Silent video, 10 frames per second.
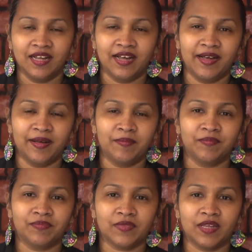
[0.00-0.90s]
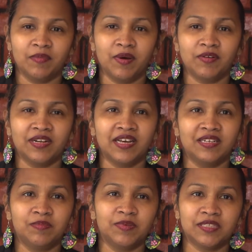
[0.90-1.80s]
Um, about
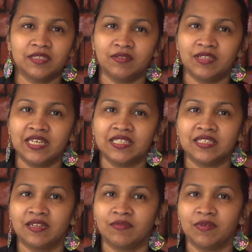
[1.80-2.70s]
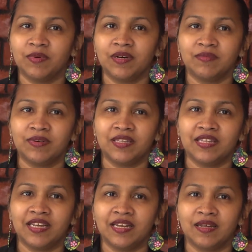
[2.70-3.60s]
90% of the kids that we work with
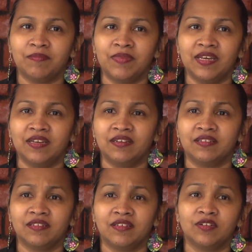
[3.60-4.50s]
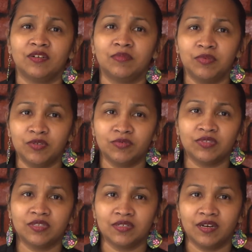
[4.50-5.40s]
end up being you know
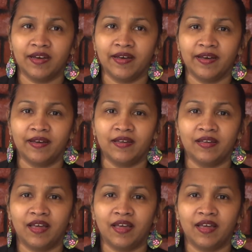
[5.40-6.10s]
abused uh,